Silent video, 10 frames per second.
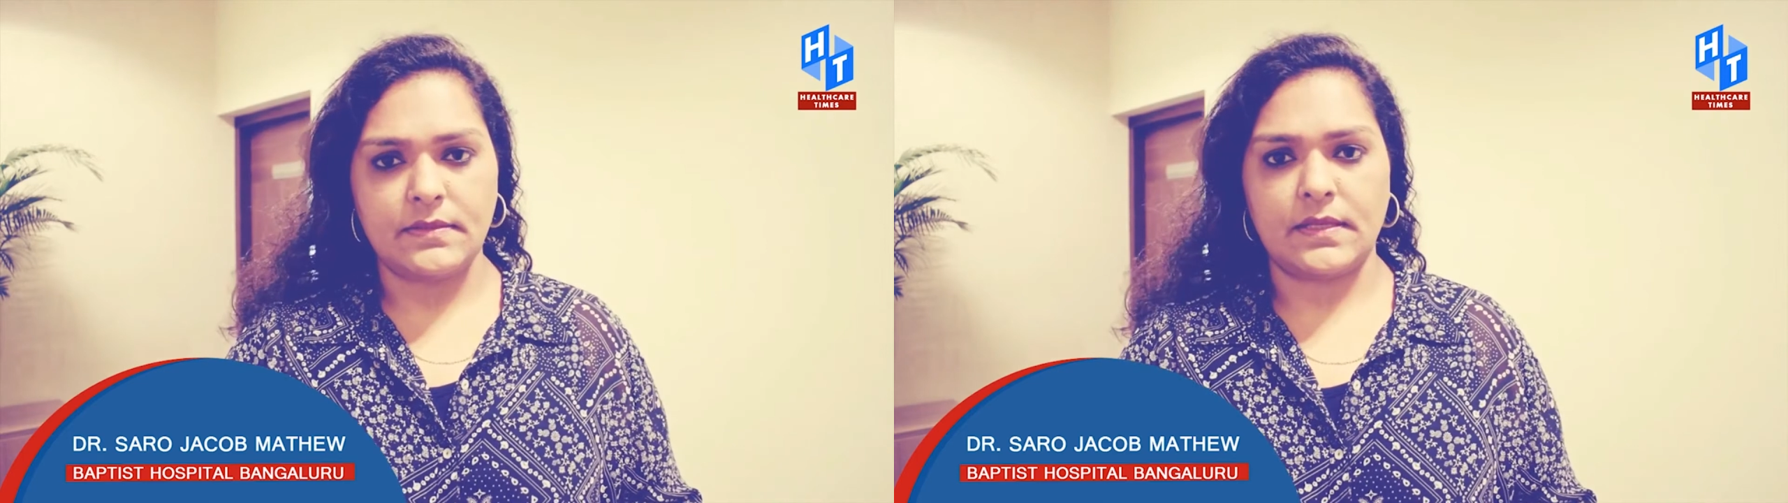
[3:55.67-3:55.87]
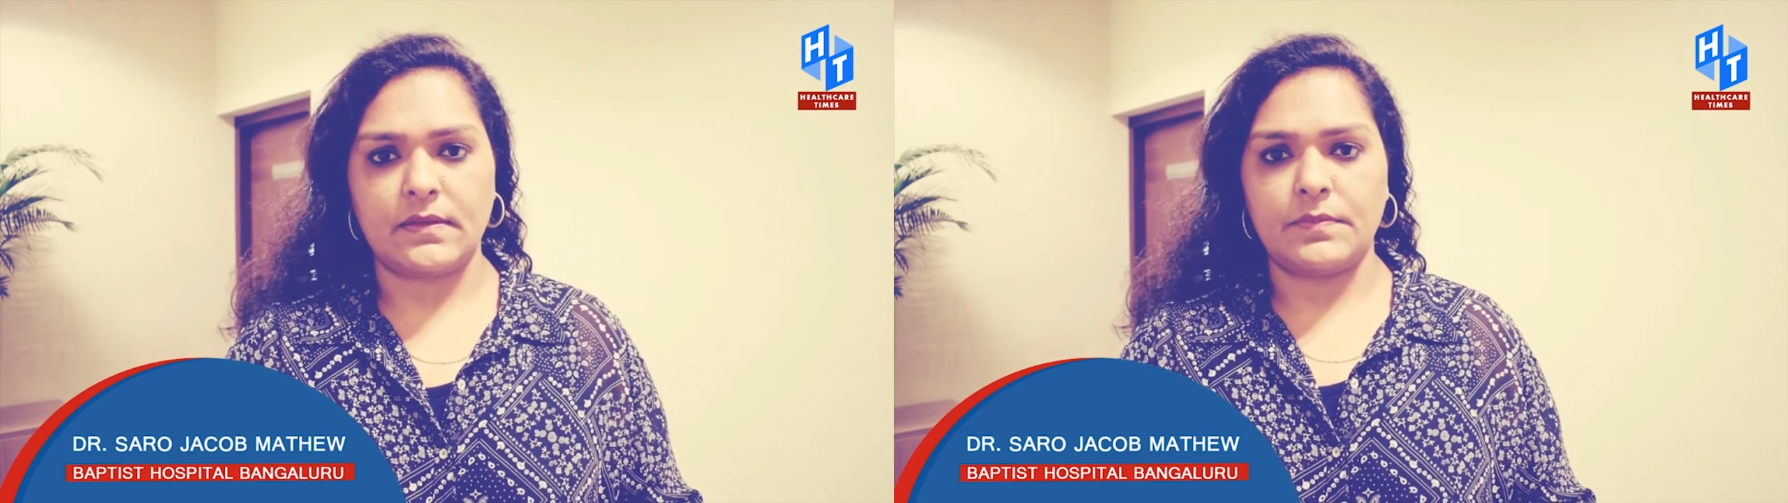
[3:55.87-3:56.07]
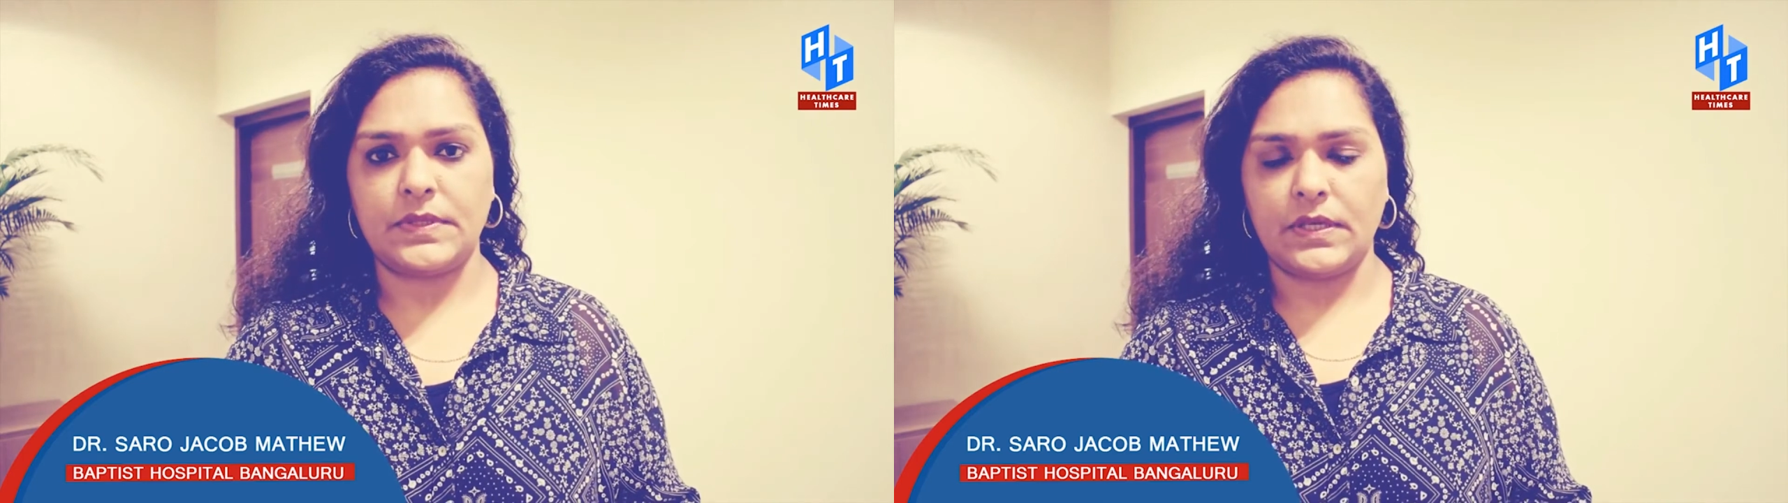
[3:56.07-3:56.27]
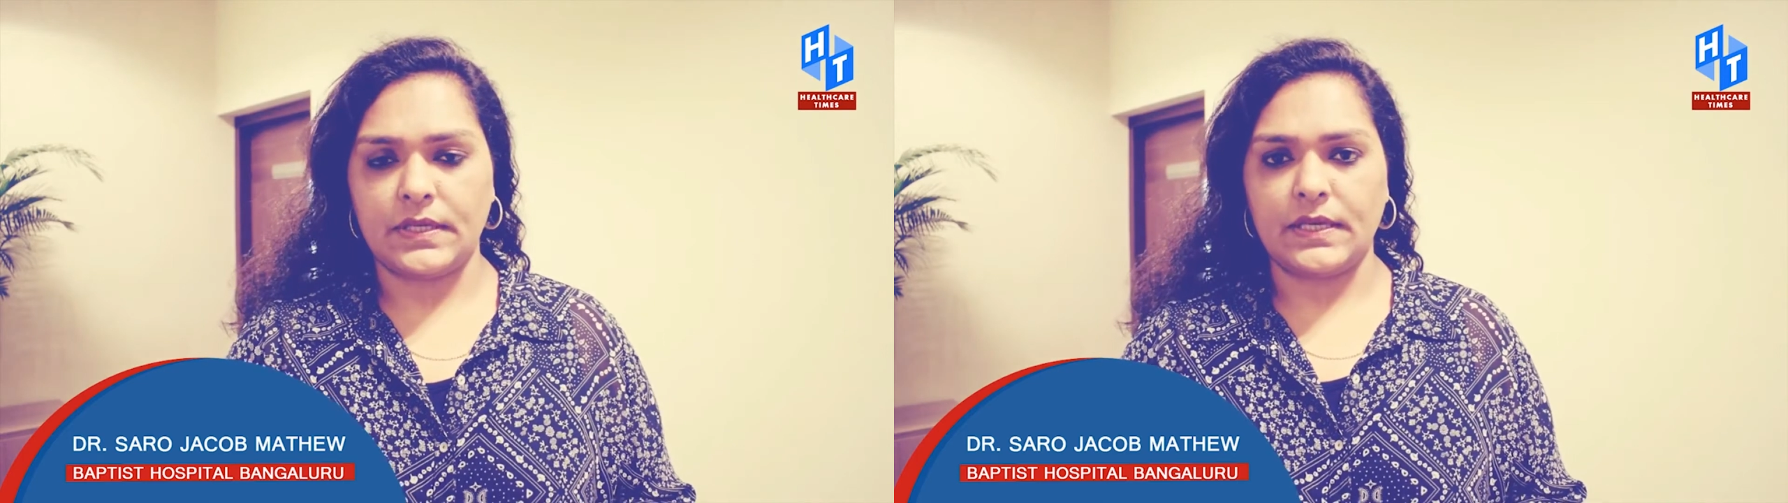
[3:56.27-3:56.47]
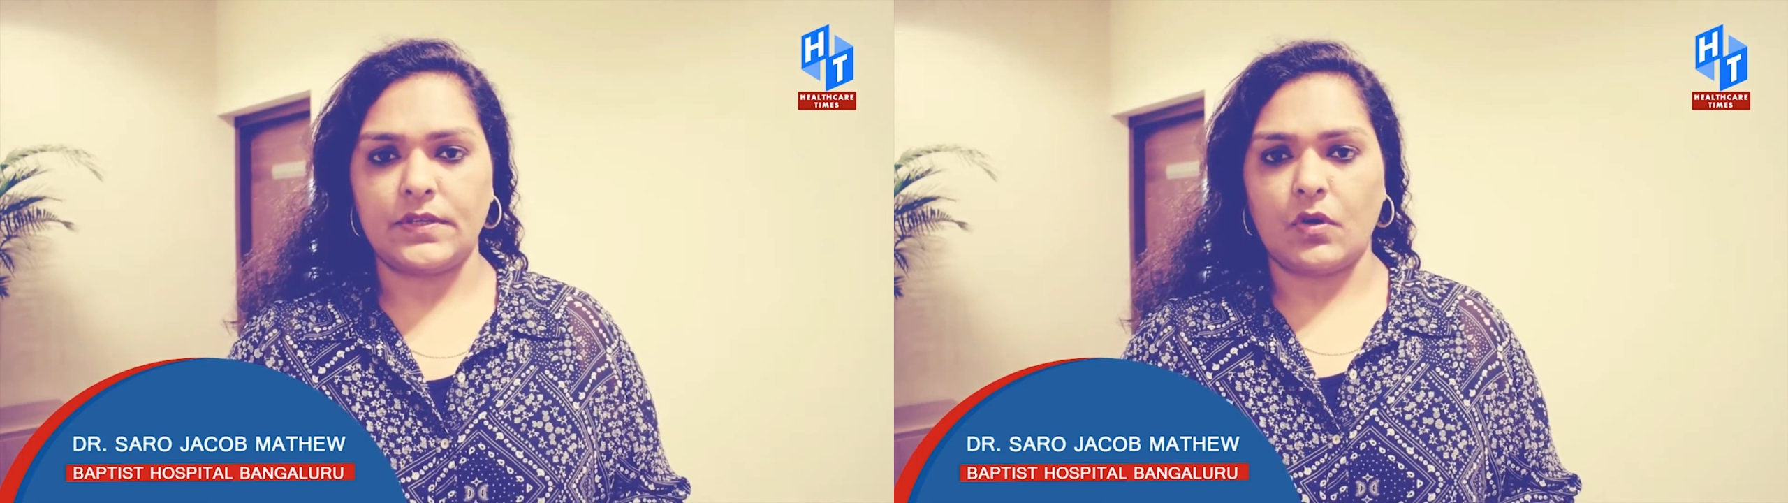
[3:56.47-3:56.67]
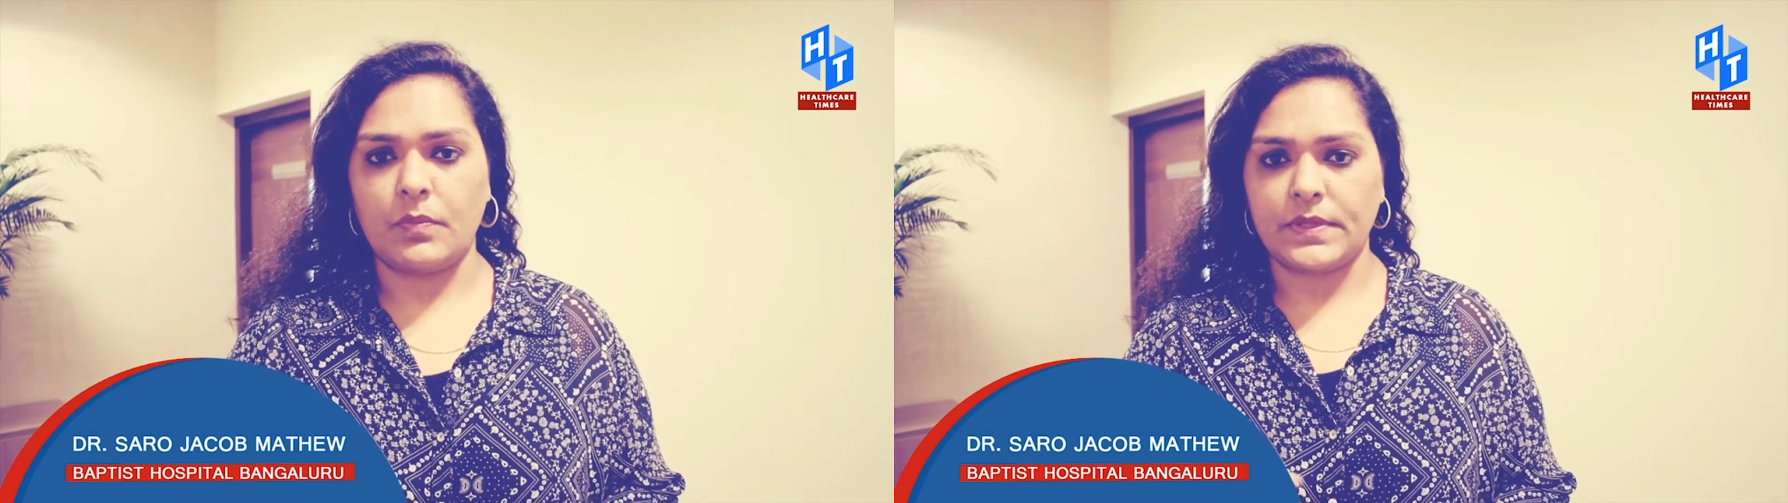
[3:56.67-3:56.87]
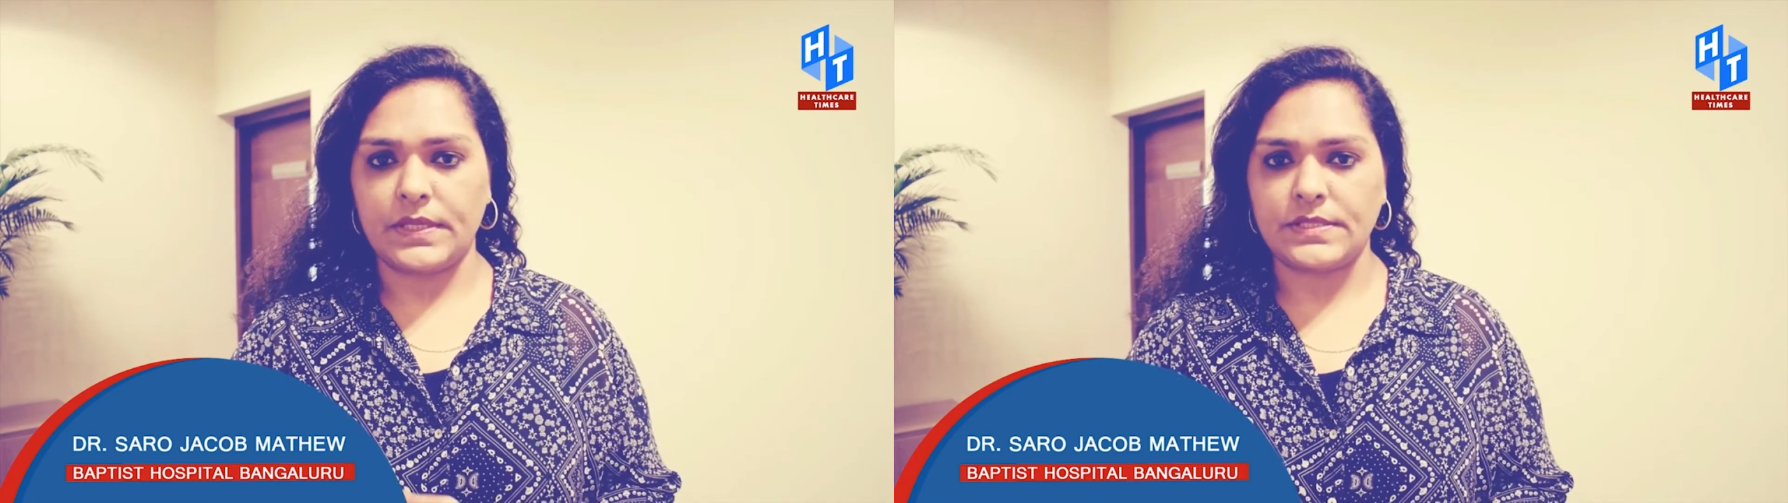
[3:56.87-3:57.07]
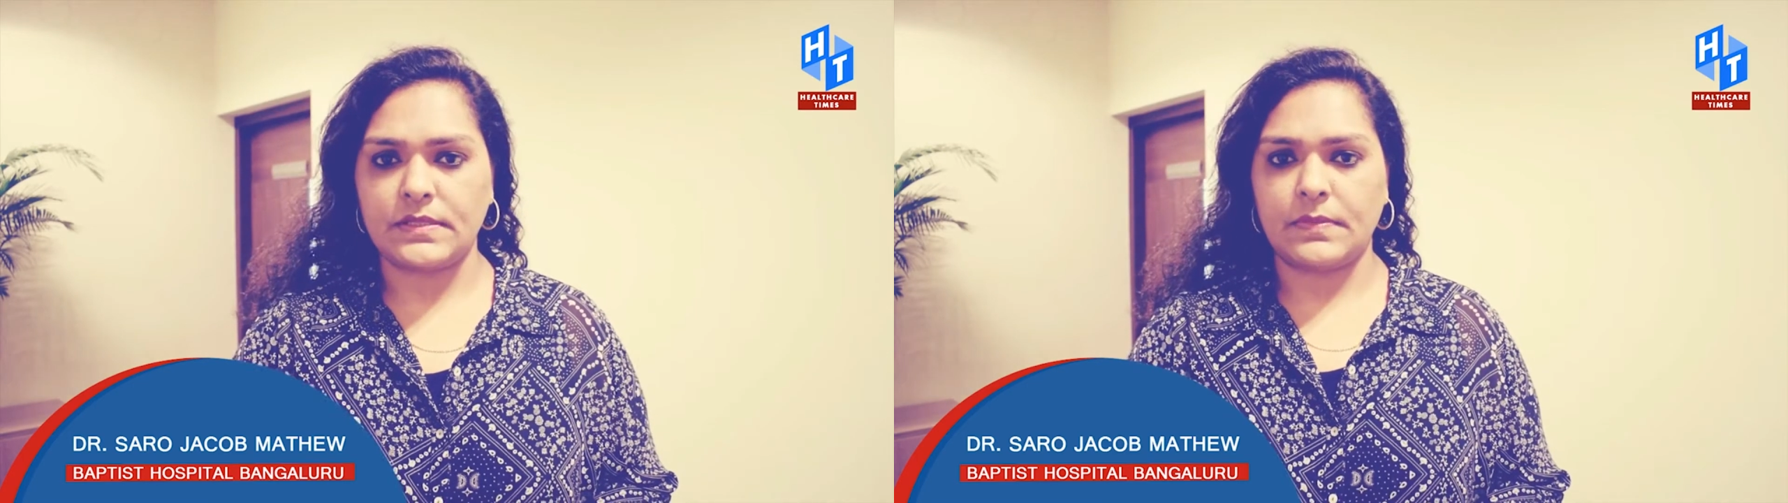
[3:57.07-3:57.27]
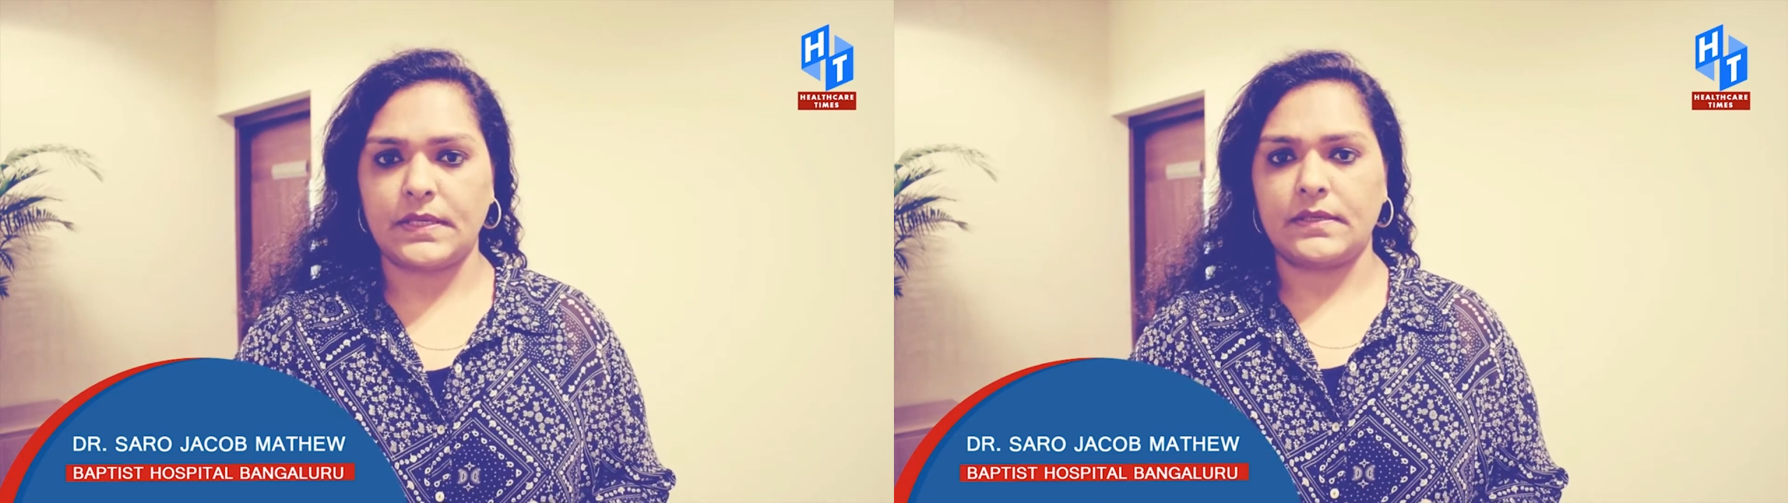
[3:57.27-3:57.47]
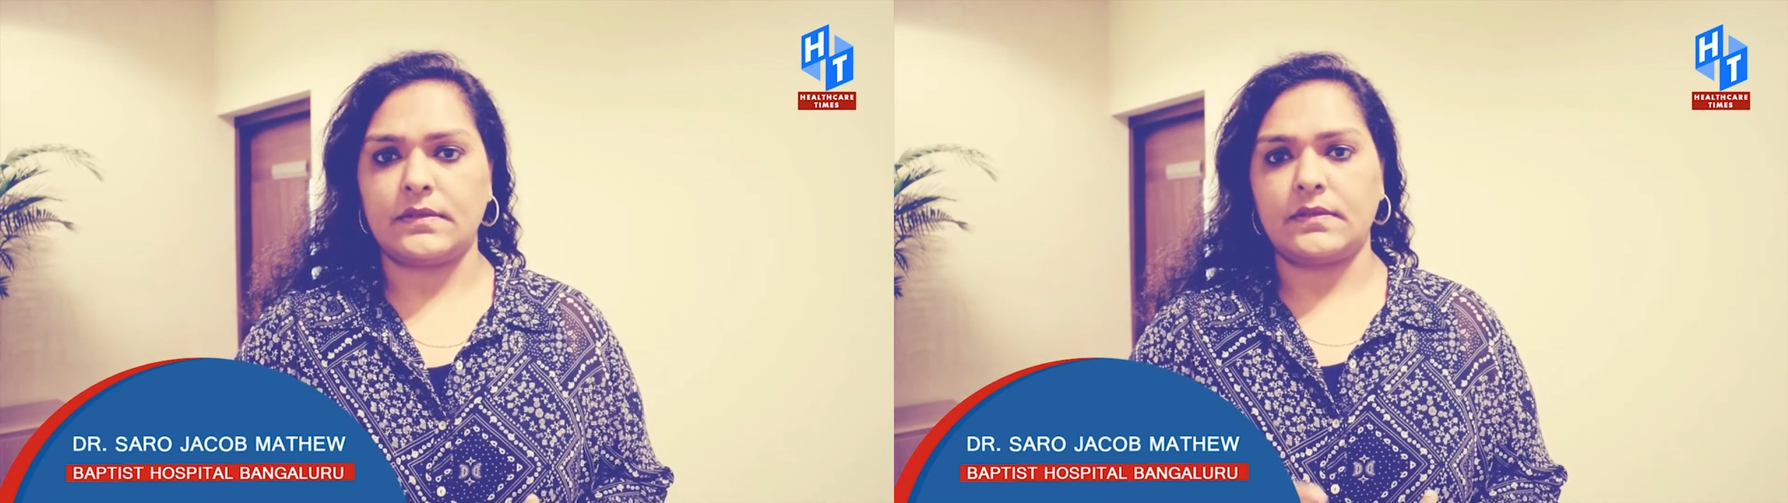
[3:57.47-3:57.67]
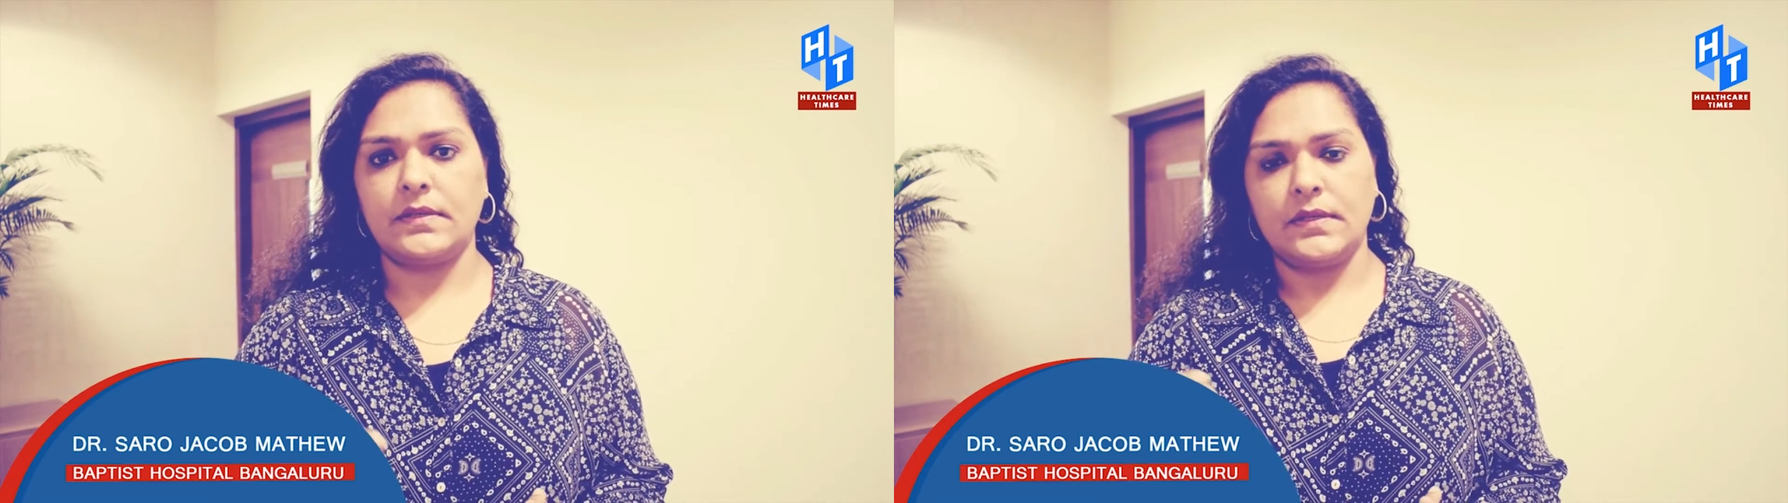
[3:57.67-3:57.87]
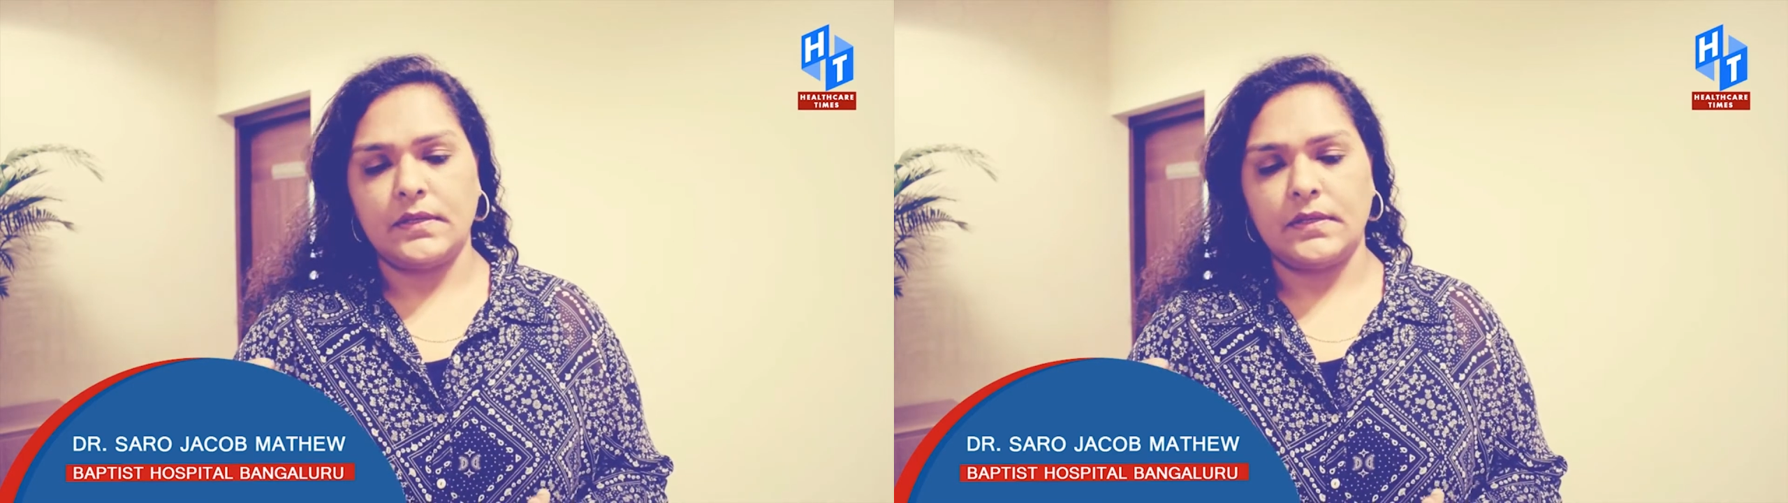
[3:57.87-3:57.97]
that will be again operated by a